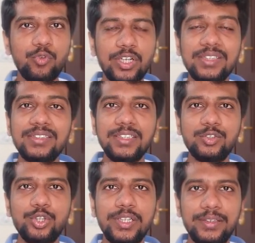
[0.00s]
what is
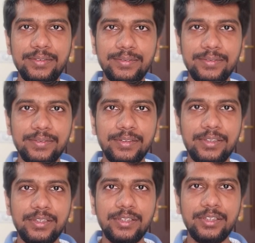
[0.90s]
insulin
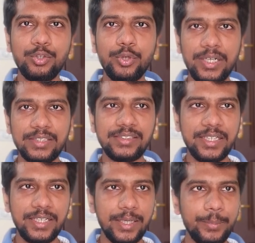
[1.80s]
to
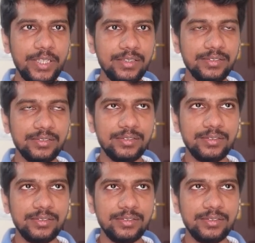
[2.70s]
understand diabetes.